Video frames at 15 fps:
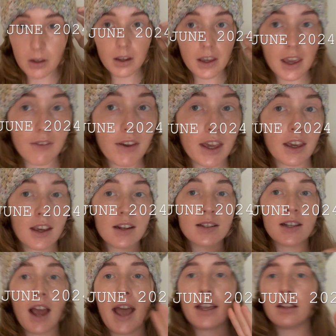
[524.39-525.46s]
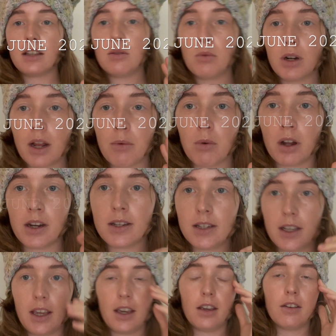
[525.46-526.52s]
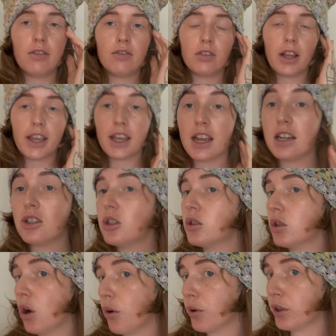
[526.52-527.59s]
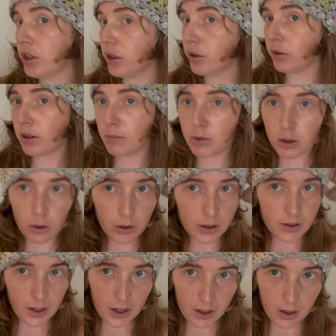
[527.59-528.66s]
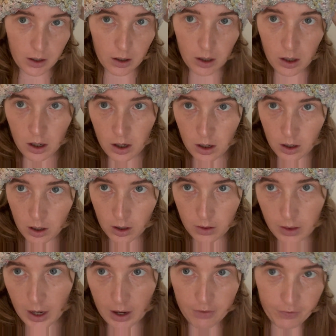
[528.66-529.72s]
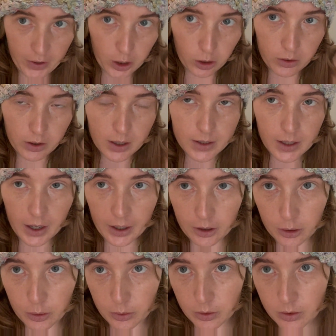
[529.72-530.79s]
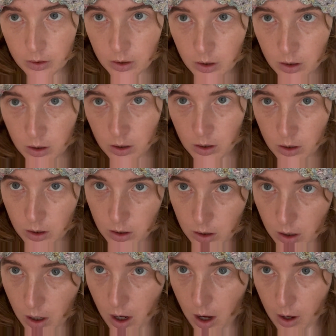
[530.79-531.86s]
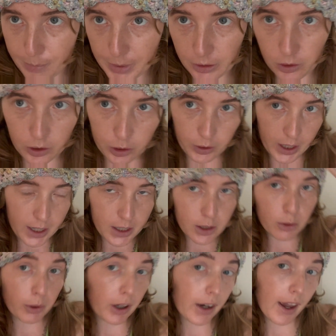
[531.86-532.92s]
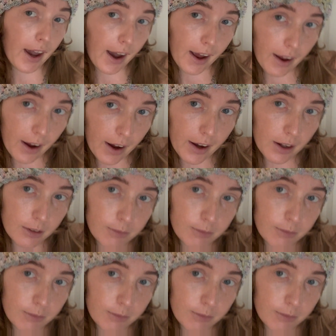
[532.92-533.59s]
giving exactly what I wanted to give. Like, it's so cute. I'm so excited that I figured this out. A little granny square cat hat.